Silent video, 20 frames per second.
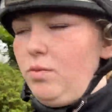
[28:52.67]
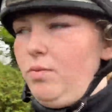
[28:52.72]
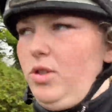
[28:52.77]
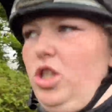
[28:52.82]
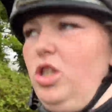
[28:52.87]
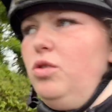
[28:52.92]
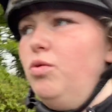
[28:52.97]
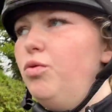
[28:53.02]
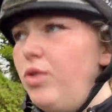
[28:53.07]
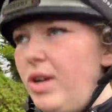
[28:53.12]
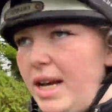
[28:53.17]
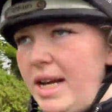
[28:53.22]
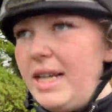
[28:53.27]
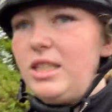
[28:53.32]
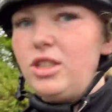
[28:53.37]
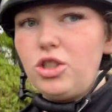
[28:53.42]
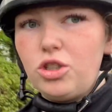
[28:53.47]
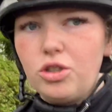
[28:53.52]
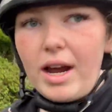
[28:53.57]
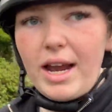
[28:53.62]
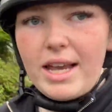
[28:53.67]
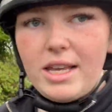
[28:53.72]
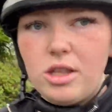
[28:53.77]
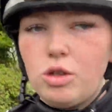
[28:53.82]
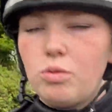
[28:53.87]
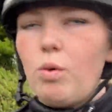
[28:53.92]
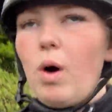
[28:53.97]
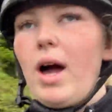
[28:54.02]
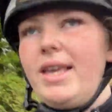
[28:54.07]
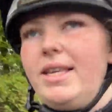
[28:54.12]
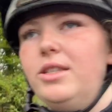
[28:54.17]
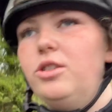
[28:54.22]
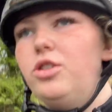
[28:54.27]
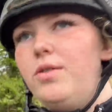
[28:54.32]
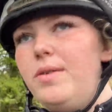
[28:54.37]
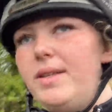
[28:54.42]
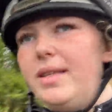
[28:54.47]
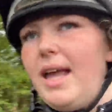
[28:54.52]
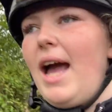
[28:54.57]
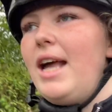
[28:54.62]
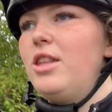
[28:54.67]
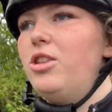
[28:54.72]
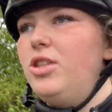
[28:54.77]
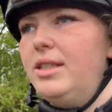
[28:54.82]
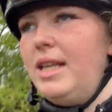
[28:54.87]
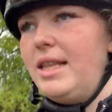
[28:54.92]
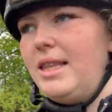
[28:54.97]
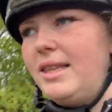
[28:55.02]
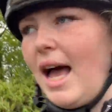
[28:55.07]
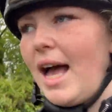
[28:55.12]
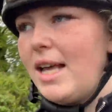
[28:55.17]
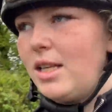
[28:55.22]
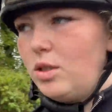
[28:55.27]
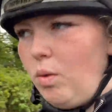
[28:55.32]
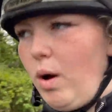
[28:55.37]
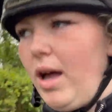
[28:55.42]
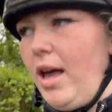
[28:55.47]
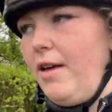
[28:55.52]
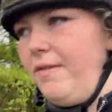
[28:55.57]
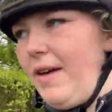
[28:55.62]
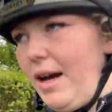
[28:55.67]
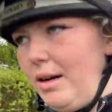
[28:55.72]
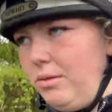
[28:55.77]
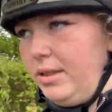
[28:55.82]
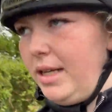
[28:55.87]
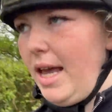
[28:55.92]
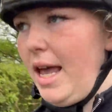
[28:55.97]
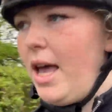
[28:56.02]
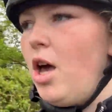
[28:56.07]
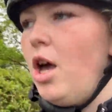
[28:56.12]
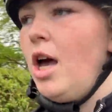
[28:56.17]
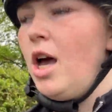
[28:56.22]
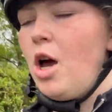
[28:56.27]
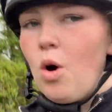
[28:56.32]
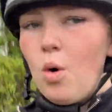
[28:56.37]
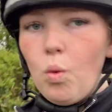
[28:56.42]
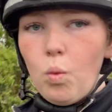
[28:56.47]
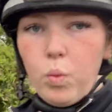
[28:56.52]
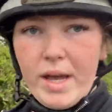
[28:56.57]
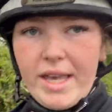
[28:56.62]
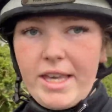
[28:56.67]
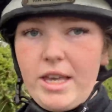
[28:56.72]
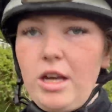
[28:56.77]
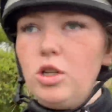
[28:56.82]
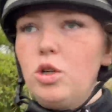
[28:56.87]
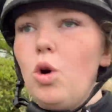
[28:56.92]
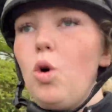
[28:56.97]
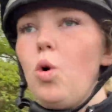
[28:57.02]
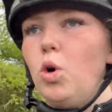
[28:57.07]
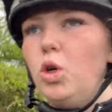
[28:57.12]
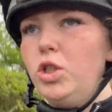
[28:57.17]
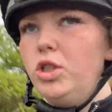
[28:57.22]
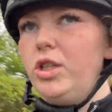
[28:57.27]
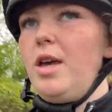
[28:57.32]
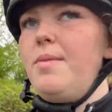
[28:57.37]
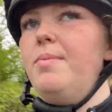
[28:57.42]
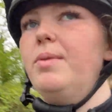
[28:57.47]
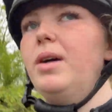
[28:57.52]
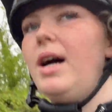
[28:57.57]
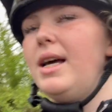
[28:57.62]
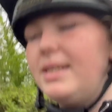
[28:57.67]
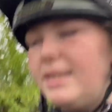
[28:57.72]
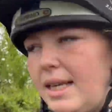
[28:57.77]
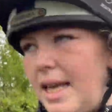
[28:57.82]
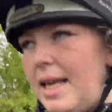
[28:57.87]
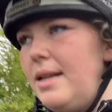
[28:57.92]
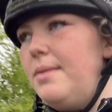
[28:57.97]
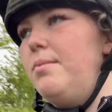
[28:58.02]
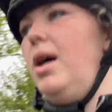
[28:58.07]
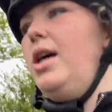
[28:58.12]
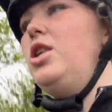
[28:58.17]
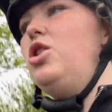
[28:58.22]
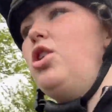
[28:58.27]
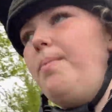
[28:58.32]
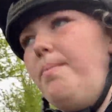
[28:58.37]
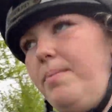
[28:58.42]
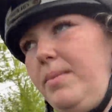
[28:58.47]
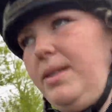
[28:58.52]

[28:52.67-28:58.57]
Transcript: which is really strange why it's doing that. And she said that's why I found it weird. Also because in my jump